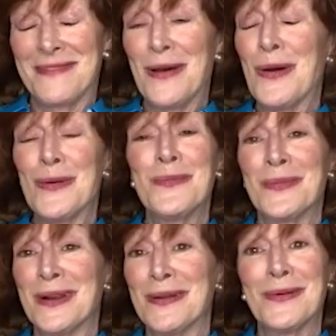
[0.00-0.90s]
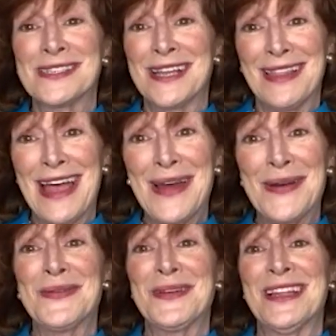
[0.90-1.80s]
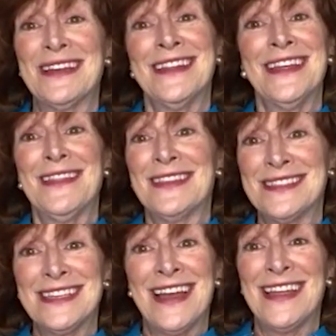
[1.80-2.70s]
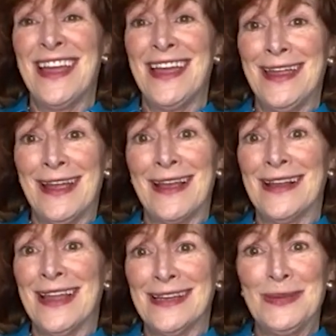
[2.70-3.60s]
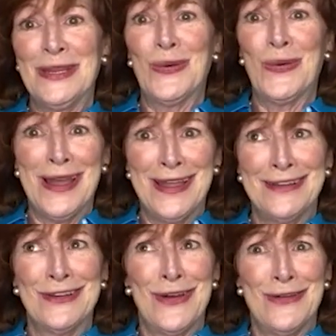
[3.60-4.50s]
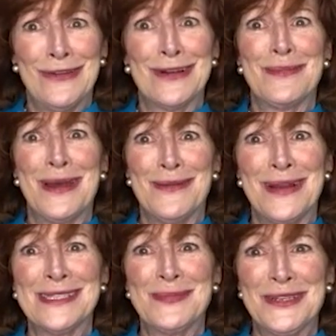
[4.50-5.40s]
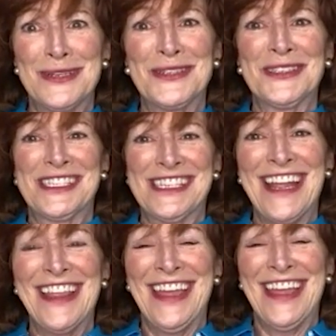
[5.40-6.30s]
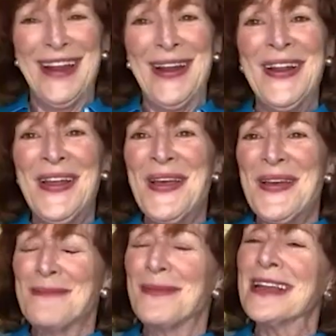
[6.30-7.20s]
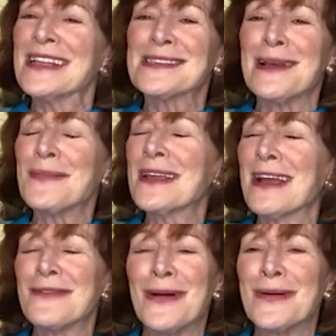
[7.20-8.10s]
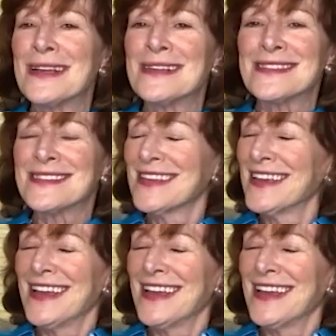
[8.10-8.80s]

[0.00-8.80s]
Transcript: home where it wasn't allowed, and the CIA, I kind of had to be quiet and covert about my spiritual side there. But it's something I've always